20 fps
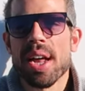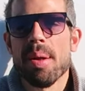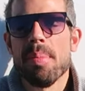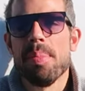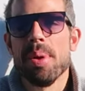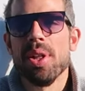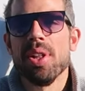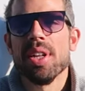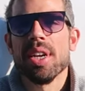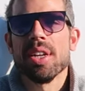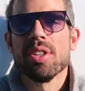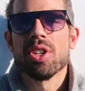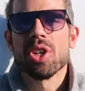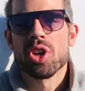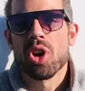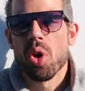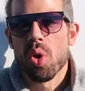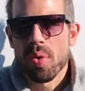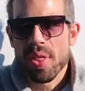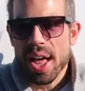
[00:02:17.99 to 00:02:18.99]
that ability
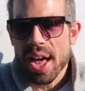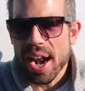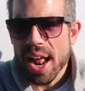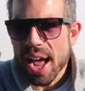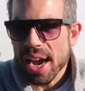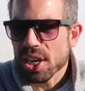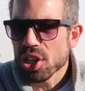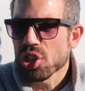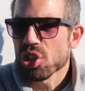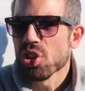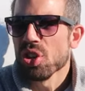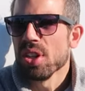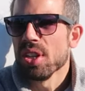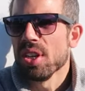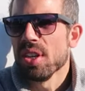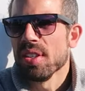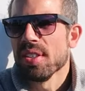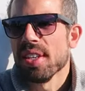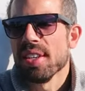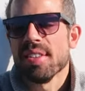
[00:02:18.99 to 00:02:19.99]
to go that extra
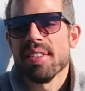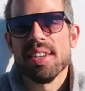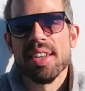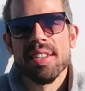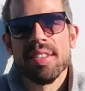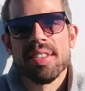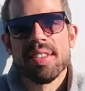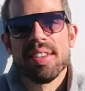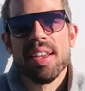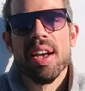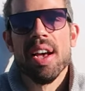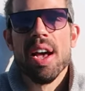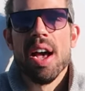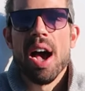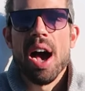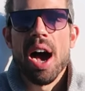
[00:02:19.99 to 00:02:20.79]
little distance